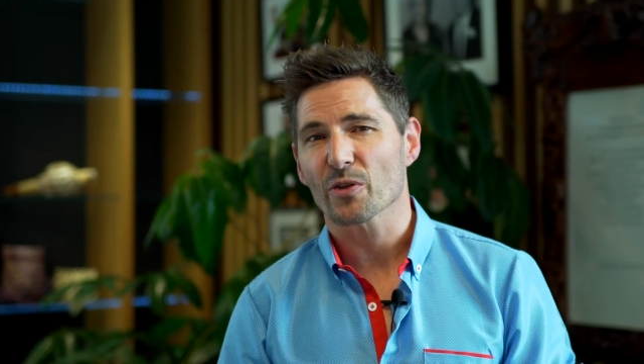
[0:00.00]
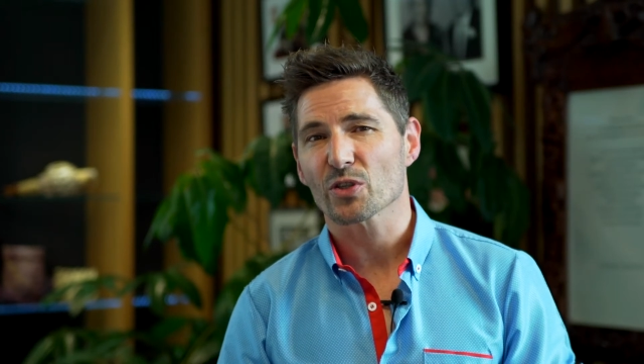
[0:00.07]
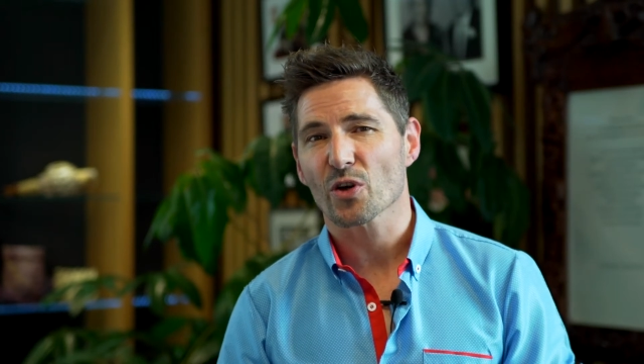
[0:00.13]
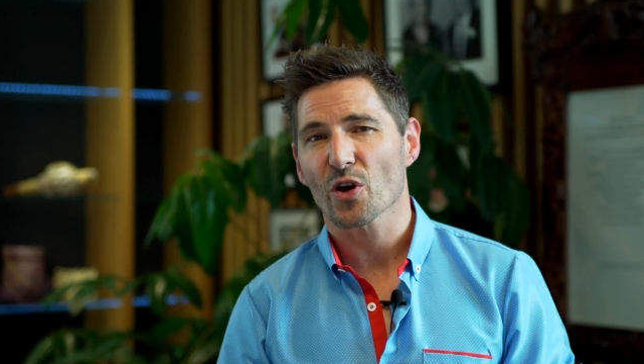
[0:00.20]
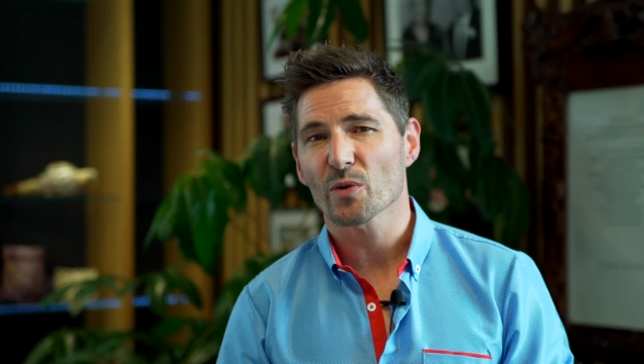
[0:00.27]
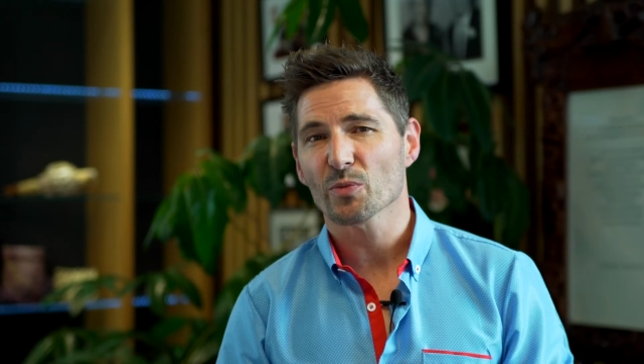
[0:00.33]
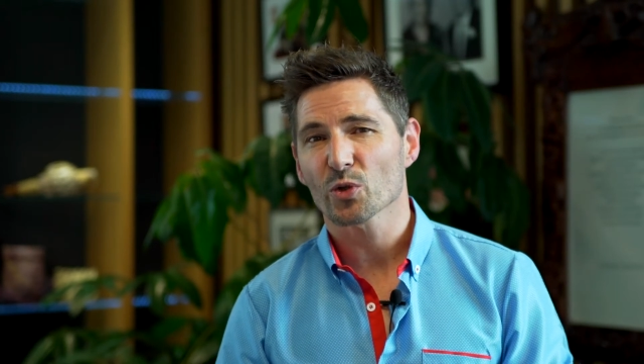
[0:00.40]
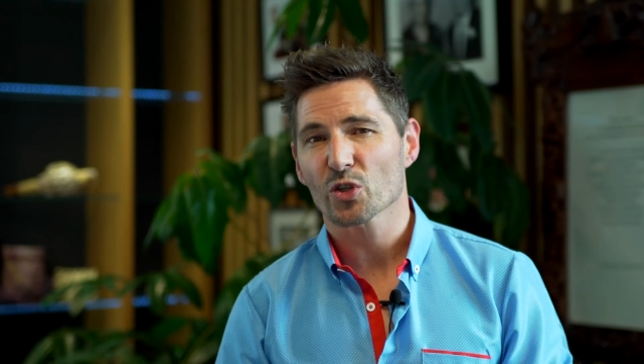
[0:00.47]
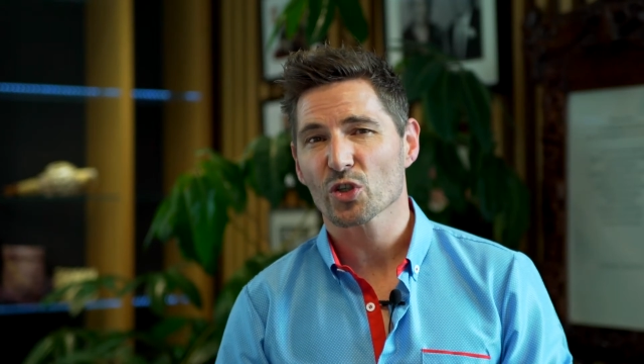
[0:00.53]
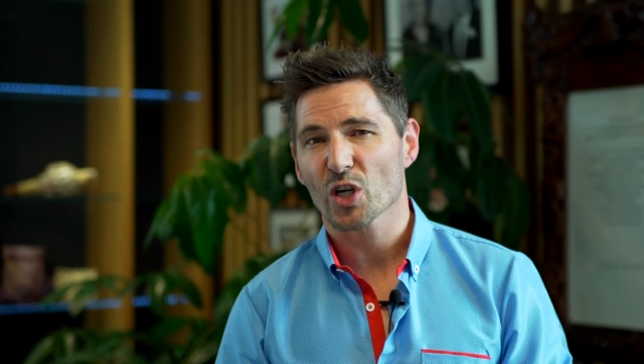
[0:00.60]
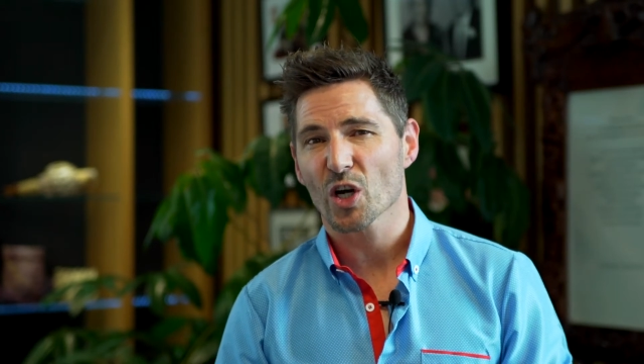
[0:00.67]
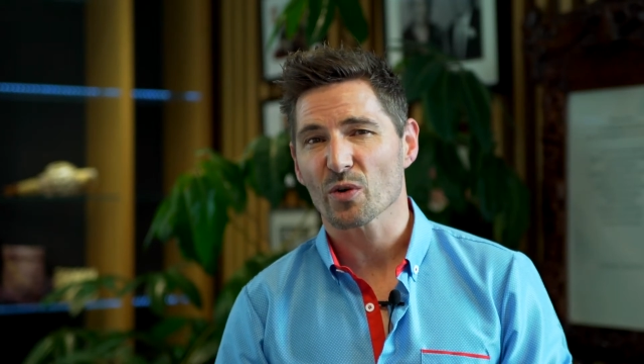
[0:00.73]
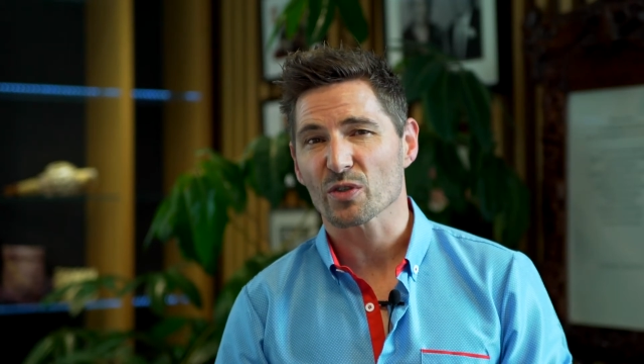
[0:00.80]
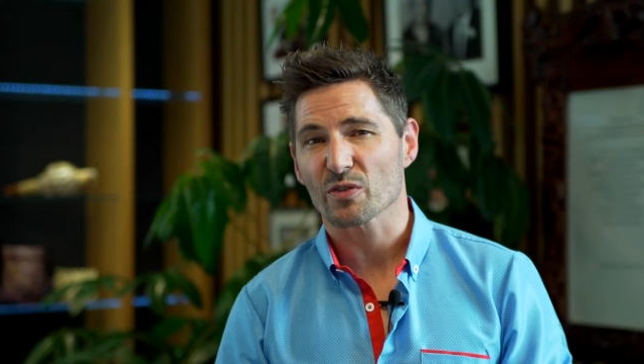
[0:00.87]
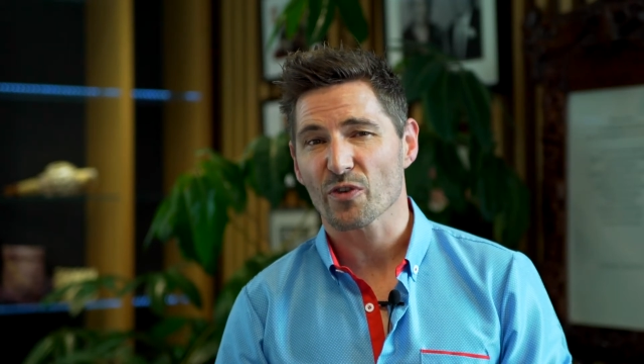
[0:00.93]
time your
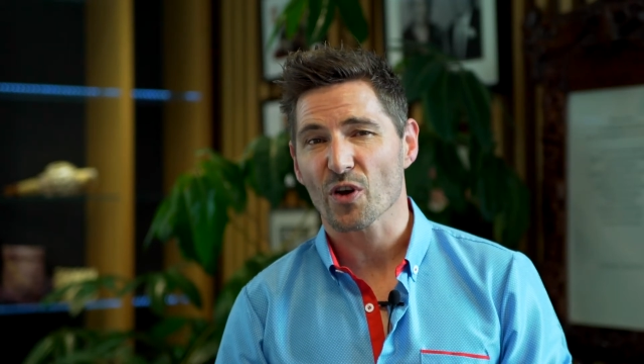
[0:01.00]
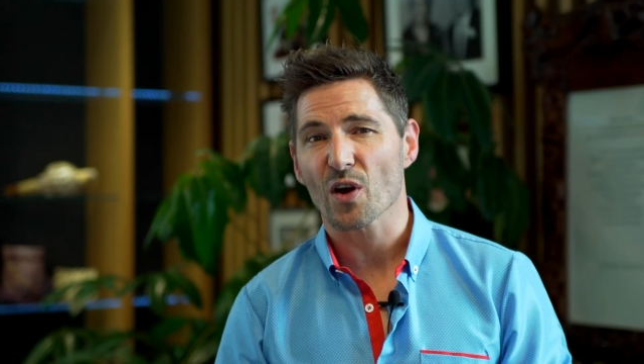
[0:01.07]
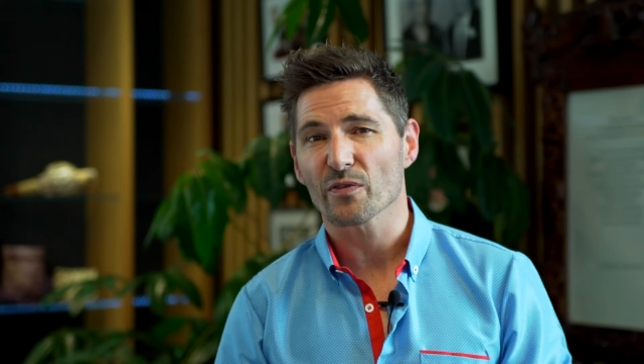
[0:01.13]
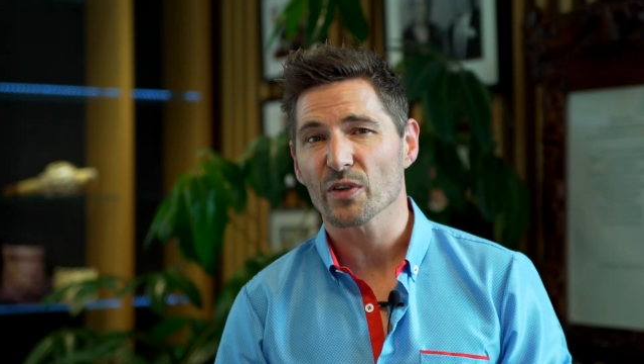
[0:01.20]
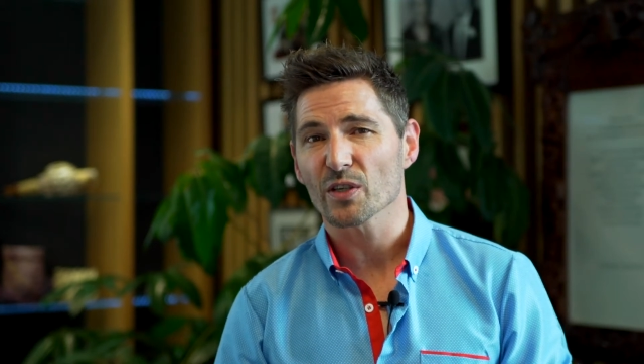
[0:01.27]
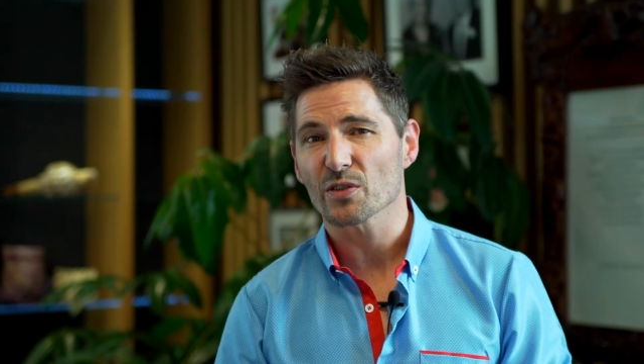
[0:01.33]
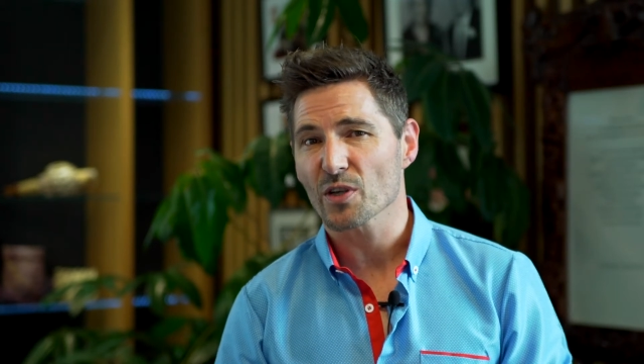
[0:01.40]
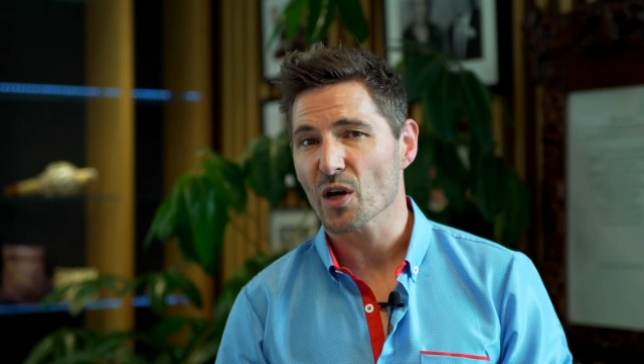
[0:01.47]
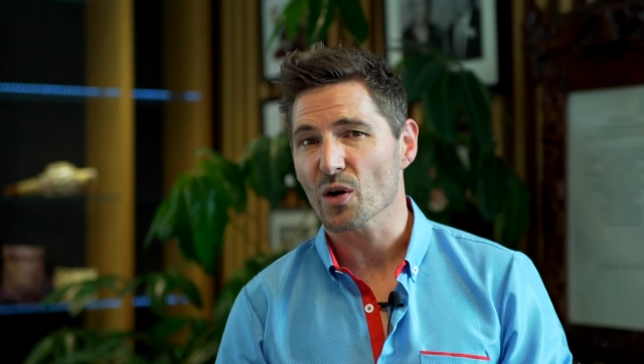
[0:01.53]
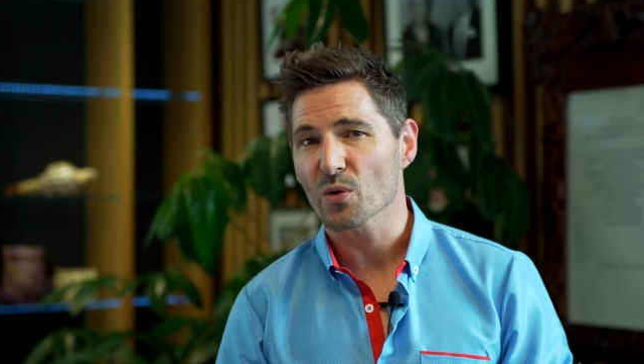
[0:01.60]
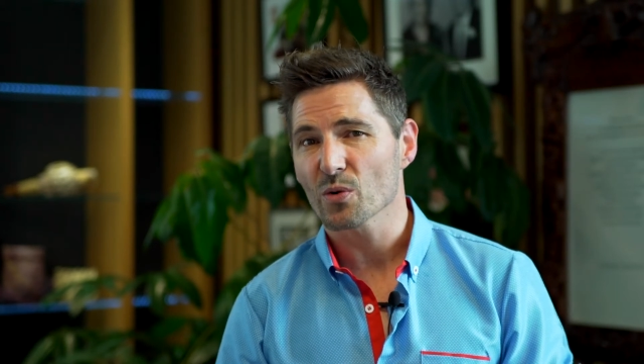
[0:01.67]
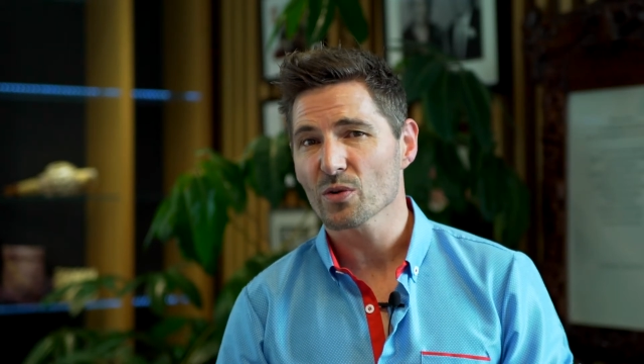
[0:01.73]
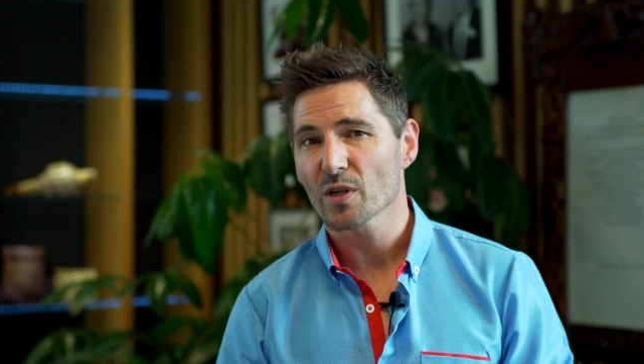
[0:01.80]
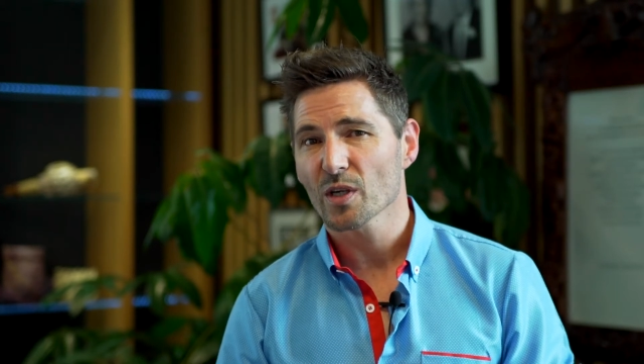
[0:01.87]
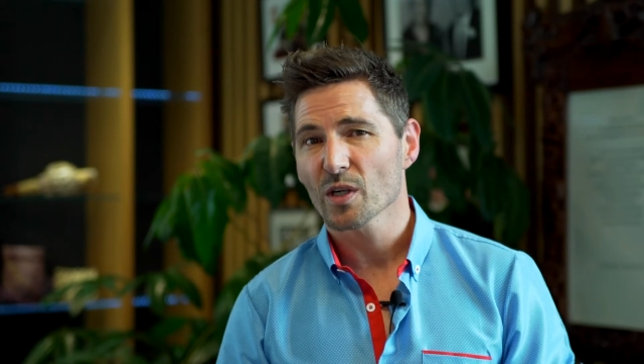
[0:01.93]
child is 5 years
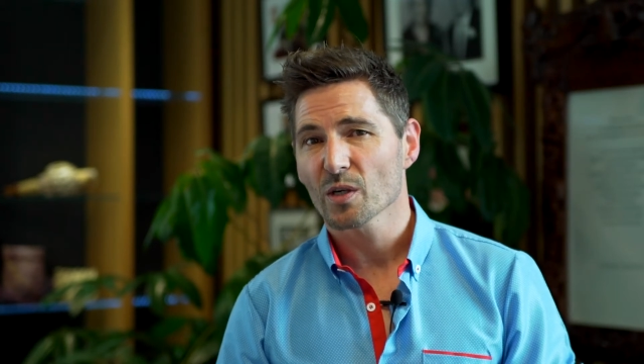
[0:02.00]
old,